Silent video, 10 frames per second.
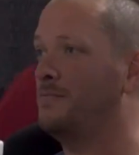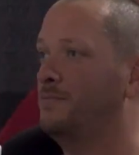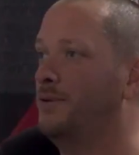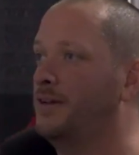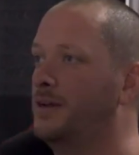ahead
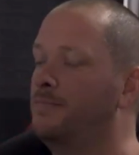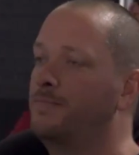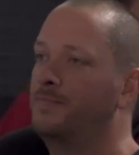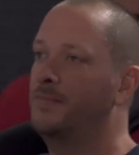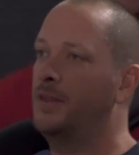and start it
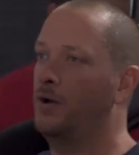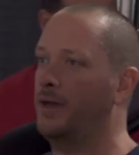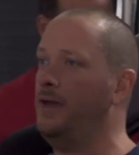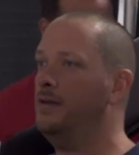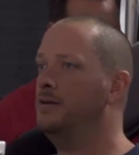again.
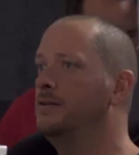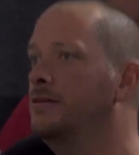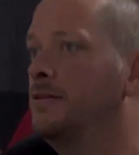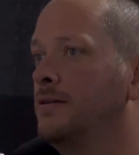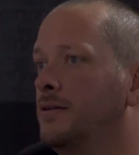Okay.
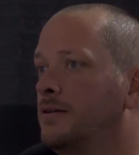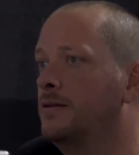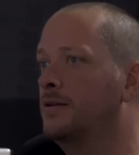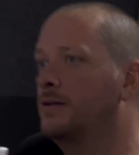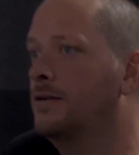This time I'm going
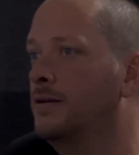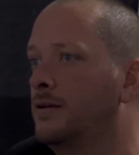to give you a